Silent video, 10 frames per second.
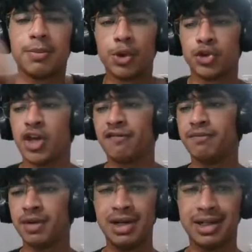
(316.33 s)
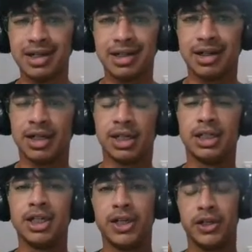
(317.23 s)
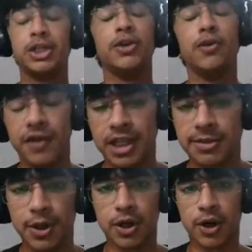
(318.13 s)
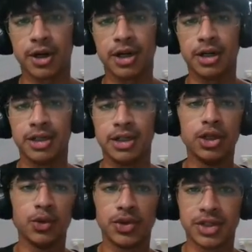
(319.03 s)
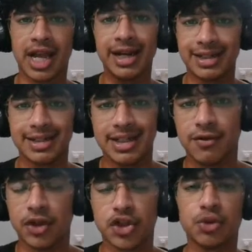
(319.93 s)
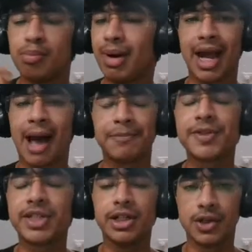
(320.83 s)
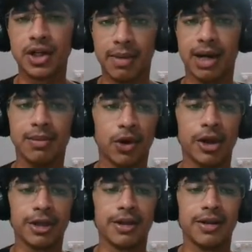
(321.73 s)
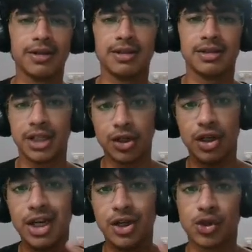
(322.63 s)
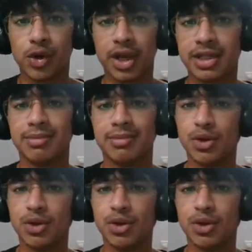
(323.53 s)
Suppose you have built a new Facebook or a new site, which is absolutely mind-blowing, and you need to showcase them.